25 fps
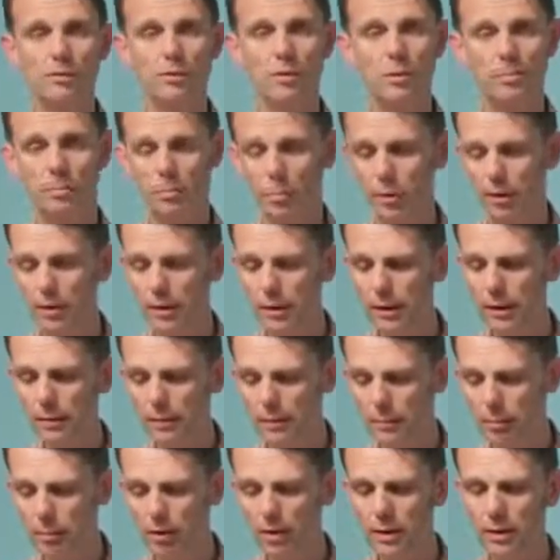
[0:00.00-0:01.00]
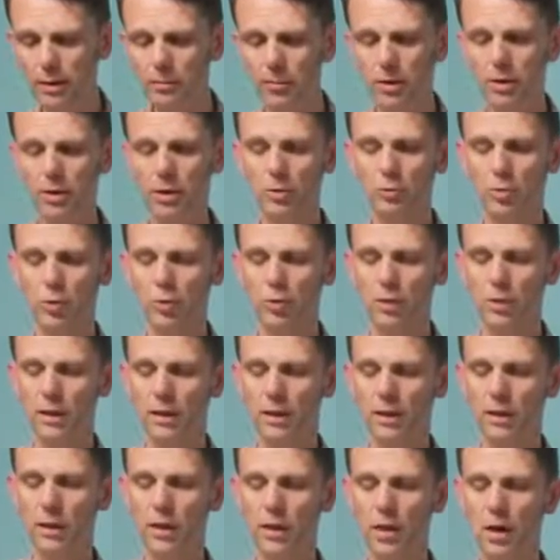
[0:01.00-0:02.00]
for a preliminary
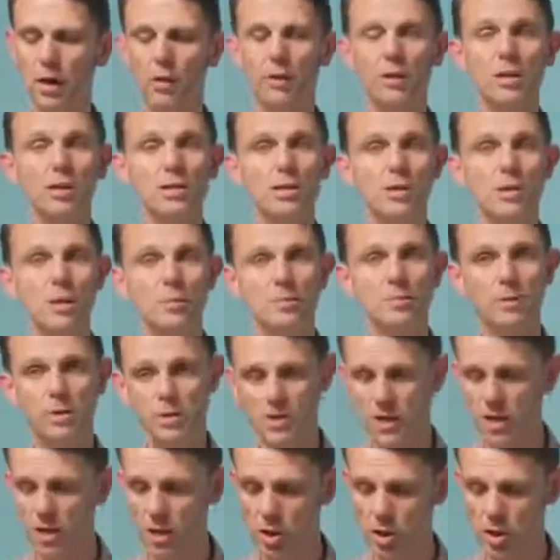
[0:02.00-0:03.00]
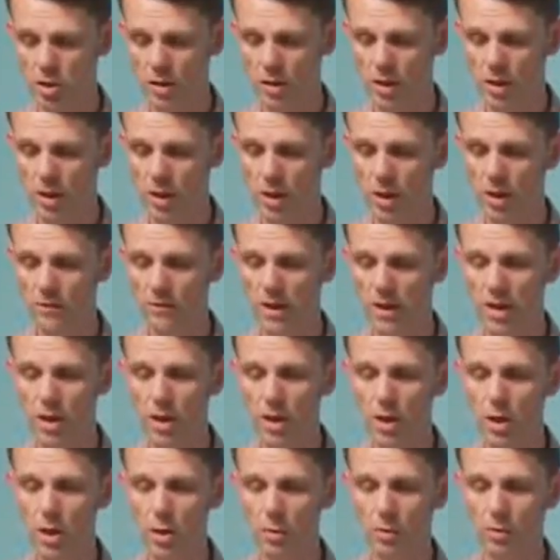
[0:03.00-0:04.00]
ruling on the interpretation of
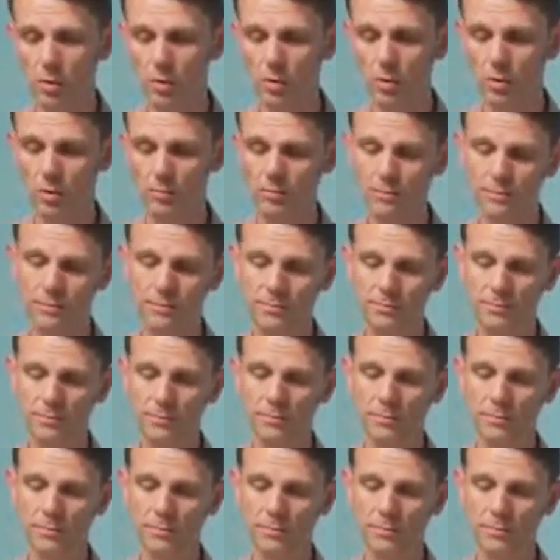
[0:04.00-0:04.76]
EU law.